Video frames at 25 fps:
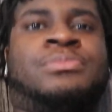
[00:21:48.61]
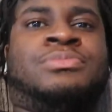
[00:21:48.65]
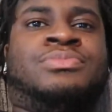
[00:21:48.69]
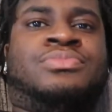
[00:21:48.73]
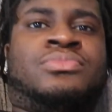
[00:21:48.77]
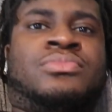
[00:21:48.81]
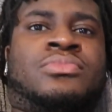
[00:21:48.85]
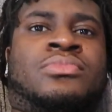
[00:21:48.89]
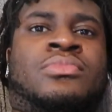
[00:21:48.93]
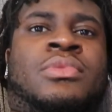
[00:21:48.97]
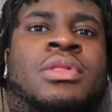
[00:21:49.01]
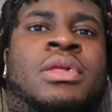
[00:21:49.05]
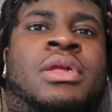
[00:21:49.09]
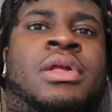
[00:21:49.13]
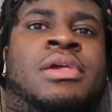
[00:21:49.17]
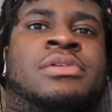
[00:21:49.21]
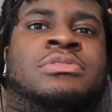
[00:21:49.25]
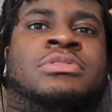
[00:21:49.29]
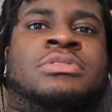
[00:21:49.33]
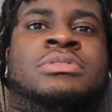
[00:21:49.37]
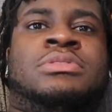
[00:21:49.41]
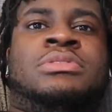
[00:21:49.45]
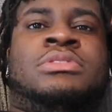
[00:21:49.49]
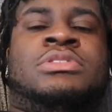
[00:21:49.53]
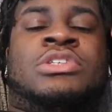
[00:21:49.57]
Stop.
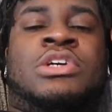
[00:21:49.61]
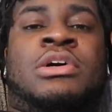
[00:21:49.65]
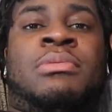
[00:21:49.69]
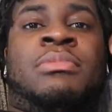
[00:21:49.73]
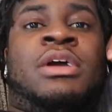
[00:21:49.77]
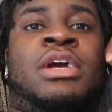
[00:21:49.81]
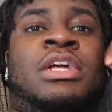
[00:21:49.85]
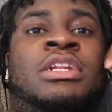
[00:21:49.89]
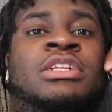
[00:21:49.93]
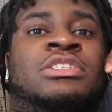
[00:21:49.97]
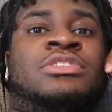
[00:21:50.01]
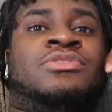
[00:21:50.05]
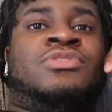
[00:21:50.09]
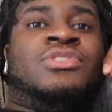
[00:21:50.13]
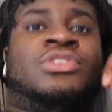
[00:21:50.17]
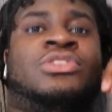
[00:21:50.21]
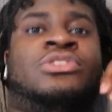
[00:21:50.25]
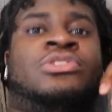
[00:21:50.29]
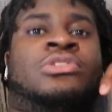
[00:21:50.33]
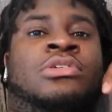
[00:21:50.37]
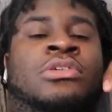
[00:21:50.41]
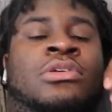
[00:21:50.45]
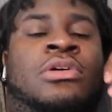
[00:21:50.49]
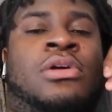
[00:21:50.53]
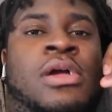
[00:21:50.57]
So I'm gonna end this
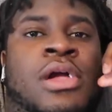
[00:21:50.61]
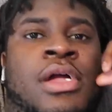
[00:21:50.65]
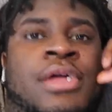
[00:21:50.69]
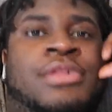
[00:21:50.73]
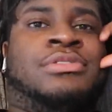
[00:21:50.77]
video.